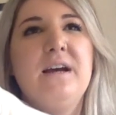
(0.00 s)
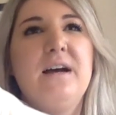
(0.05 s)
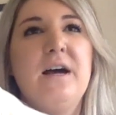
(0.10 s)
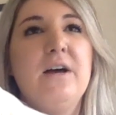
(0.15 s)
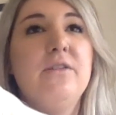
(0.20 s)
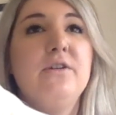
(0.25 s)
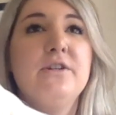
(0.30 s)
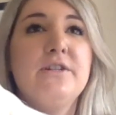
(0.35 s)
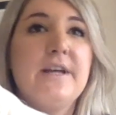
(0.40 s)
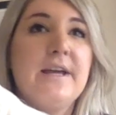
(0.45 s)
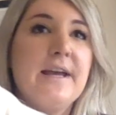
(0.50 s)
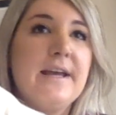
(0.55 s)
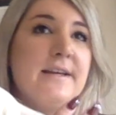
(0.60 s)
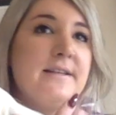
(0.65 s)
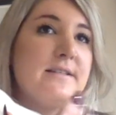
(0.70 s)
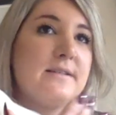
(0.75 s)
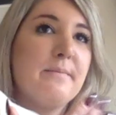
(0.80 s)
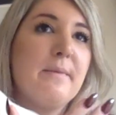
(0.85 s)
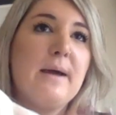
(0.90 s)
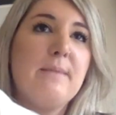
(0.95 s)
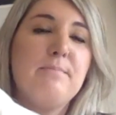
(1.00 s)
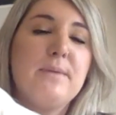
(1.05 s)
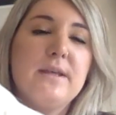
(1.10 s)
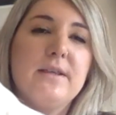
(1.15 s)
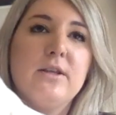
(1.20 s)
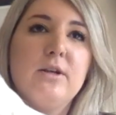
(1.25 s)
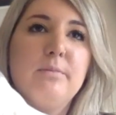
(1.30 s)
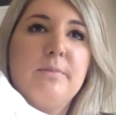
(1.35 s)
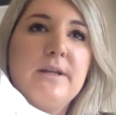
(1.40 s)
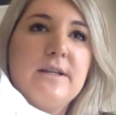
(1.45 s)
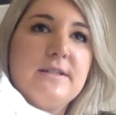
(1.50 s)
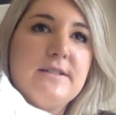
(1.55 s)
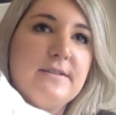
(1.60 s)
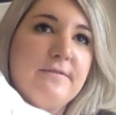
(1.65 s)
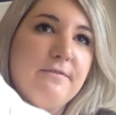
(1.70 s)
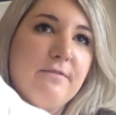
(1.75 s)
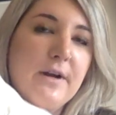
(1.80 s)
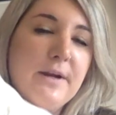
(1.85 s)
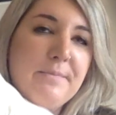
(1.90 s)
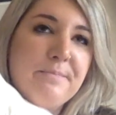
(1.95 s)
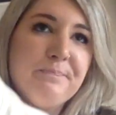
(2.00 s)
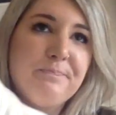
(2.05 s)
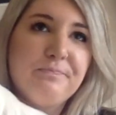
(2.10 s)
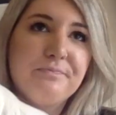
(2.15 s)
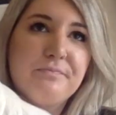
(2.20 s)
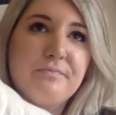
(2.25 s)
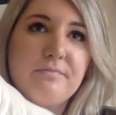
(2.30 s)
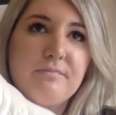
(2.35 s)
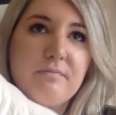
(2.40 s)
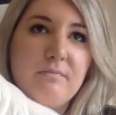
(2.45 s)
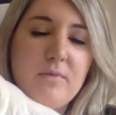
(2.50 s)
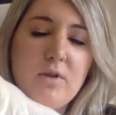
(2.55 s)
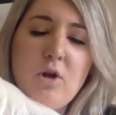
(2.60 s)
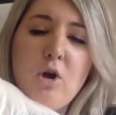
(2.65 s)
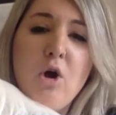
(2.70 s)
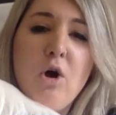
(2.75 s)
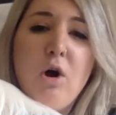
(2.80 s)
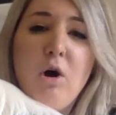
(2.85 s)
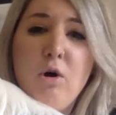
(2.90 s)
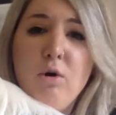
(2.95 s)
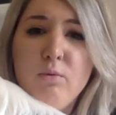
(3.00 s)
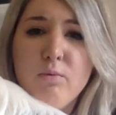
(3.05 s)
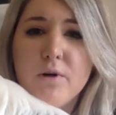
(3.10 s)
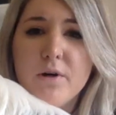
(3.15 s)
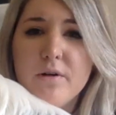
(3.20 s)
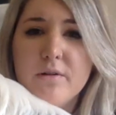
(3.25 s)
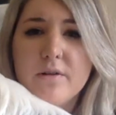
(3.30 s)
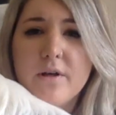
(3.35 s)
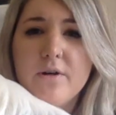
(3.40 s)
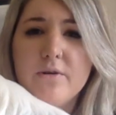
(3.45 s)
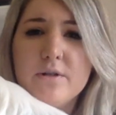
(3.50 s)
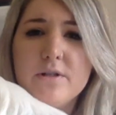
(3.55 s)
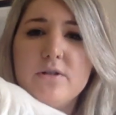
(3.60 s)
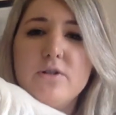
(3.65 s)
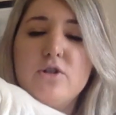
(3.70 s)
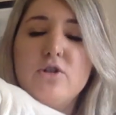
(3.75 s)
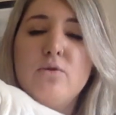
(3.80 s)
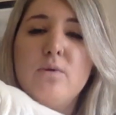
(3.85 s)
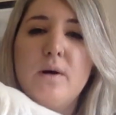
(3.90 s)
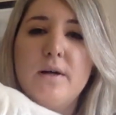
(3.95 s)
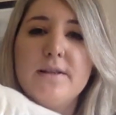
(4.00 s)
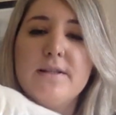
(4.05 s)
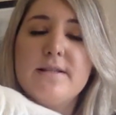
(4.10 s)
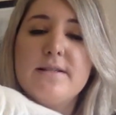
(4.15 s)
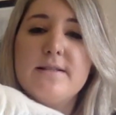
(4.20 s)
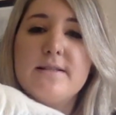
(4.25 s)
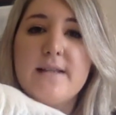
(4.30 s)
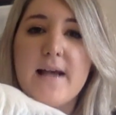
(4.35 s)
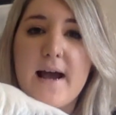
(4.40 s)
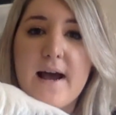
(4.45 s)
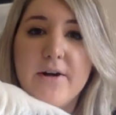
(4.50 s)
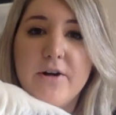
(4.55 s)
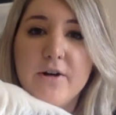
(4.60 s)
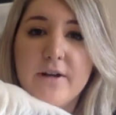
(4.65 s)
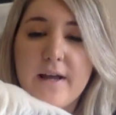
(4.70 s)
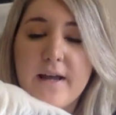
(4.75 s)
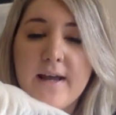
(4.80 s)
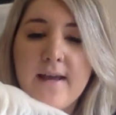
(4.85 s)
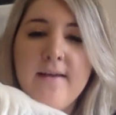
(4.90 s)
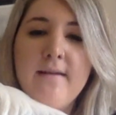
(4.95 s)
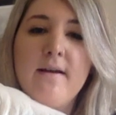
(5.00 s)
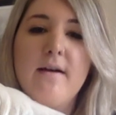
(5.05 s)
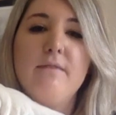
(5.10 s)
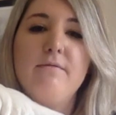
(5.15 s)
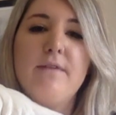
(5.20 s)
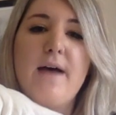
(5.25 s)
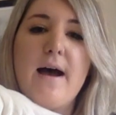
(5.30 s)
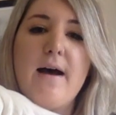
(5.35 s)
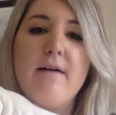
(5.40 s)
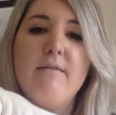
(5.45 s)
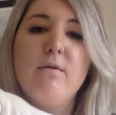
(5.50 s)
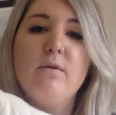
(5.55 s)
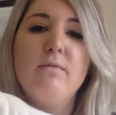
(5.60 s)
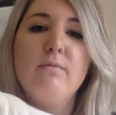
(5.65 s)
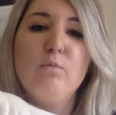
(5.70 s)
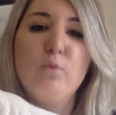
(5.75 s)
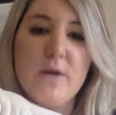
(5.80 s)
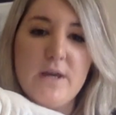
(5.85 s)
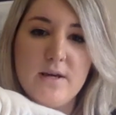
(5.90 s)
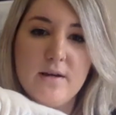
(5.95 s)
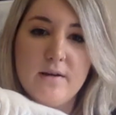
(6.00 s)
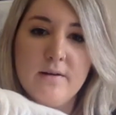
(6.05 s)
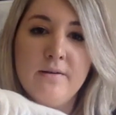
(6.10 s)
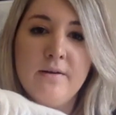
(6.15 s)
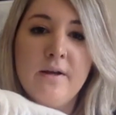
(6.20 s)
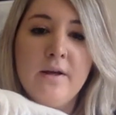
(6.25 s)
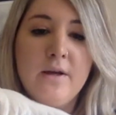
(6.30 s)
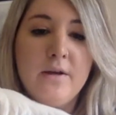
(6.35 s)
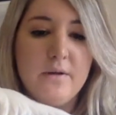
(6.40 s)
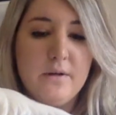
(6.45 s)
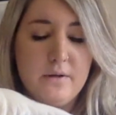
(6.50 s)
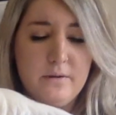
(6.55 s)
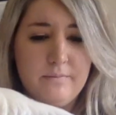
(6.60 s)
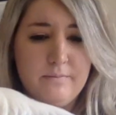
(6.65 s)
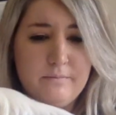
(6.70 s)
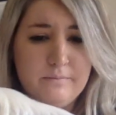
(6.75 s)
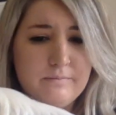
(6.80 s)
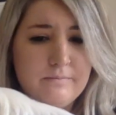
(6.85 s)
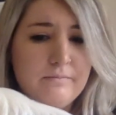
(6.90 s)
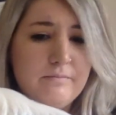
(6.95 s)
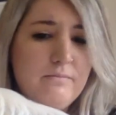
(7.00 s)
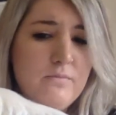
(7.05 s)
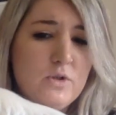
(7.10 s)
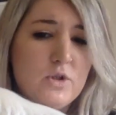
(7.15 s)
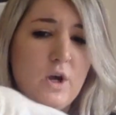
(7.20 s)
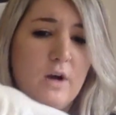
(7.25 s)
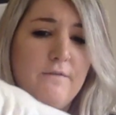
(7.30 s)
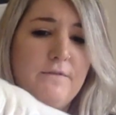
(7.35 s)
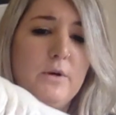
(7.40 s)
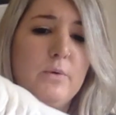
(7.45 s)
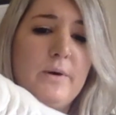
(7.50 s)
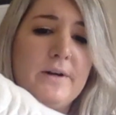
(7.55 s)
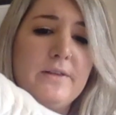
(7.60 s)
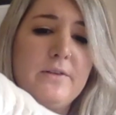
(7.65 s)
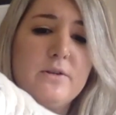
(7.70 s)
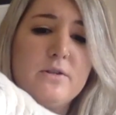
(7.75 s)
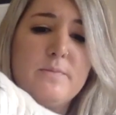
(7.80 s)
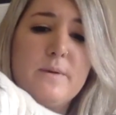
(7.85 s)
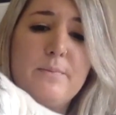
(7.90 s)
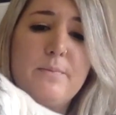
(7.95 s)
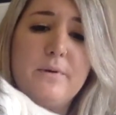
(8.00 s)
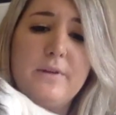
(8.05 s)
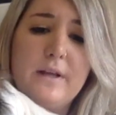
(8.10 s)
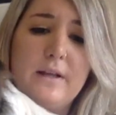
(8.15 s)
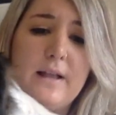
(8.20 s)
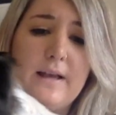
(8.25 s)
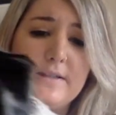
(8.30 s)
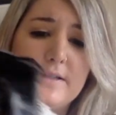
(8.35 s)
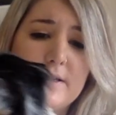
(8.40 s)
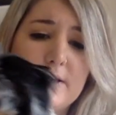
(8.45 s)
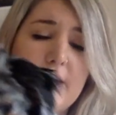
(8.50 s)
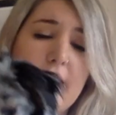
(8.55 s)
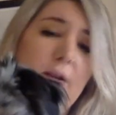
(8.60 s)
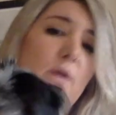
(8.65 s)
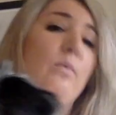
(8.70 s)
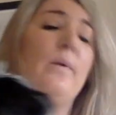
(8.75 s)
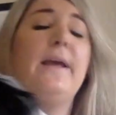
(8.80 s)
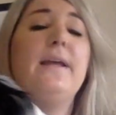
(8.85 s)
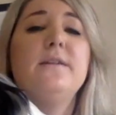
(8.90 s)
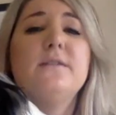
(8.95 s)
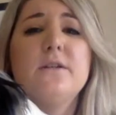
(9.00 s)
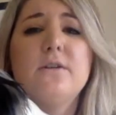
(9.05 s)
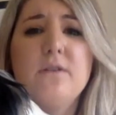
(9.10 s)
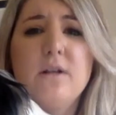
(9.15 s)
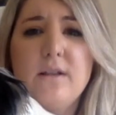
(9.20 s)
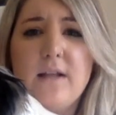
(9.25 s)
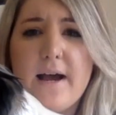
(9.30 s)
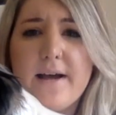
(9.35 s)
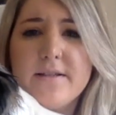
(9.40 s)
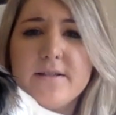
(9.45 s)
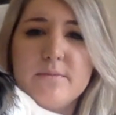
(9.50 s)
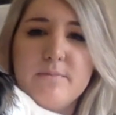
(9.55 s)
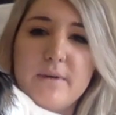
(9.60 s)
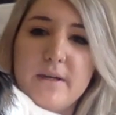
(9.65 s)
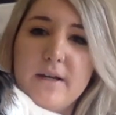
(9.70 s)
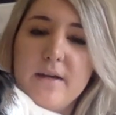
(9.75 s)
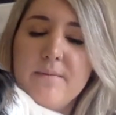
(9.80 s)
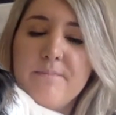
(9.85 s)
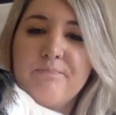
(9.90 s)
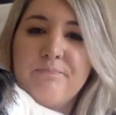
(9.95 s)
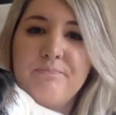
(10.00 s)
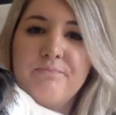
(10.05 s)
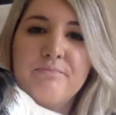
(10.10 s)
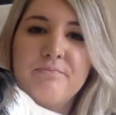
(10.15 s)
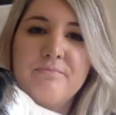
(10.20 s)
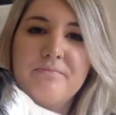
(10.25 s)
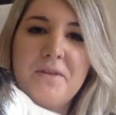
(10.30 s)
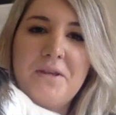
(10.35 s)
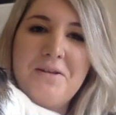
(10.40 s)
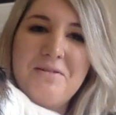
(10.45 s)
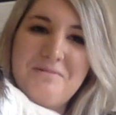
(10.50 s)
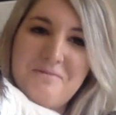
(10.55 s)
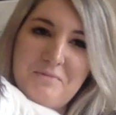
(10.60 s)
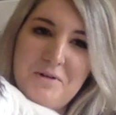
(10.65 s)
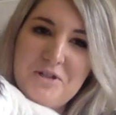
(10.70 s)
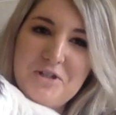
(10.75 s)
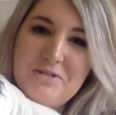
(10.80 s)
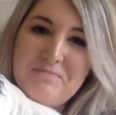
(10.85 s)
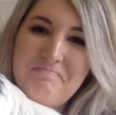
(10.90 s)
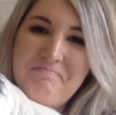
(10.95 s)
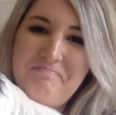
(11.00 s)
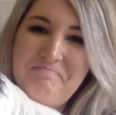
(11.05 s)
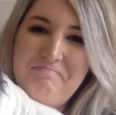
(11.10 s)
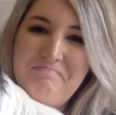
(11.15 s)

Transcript: other days it might be a little bit different. All work though is due on Saturday of that week. So if you're one of those people that likes to kind of wait until the last minute, which